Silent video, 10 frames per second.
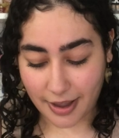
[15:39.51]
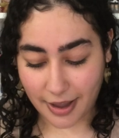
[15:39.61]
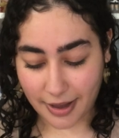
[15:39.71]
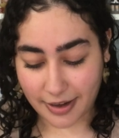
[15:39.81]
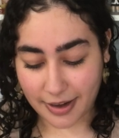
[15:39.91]

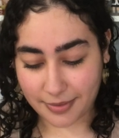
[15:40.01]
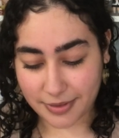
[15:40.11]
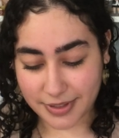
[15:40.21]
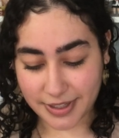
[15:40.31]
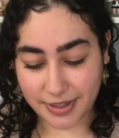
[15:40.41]
and I
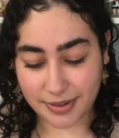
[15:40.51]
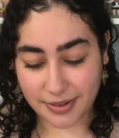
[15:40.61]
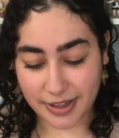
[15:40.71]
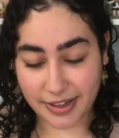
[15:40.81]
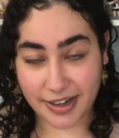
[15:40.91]
will see you
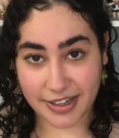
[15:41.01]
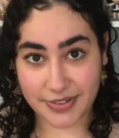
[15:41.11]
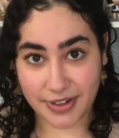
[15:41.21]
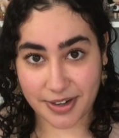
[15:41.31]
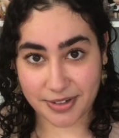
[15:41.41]
in the next
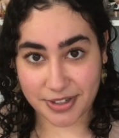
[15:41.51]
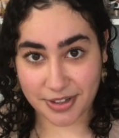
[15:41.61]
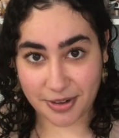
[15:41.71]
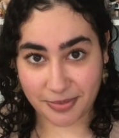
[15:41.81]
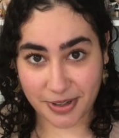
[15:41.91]
video, which is
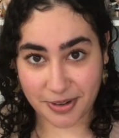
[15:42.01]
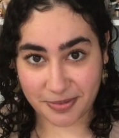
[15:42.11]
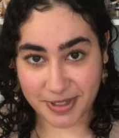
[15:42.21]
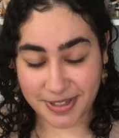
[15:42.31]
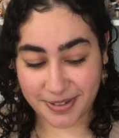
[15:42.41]
hopefully
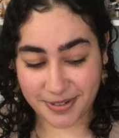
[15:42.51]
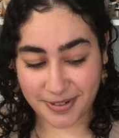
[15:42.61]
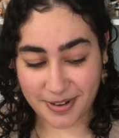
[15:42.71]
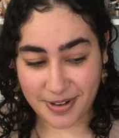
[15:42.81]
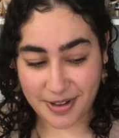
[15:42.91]

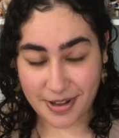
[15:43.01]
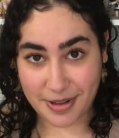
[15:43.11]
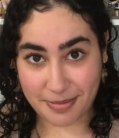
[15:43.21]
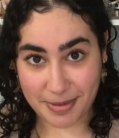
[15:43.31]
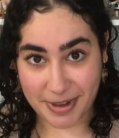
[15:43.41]
soon.
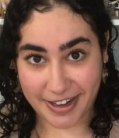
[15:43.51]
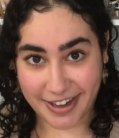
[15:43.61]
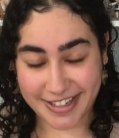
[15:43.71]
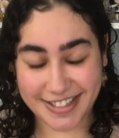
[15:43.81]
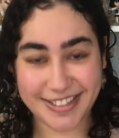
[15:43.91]
Bye bye
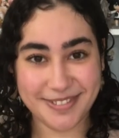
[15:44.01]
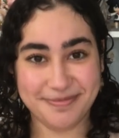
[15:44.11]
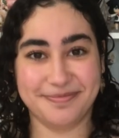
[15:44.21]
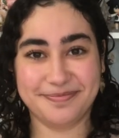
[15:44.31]
guys.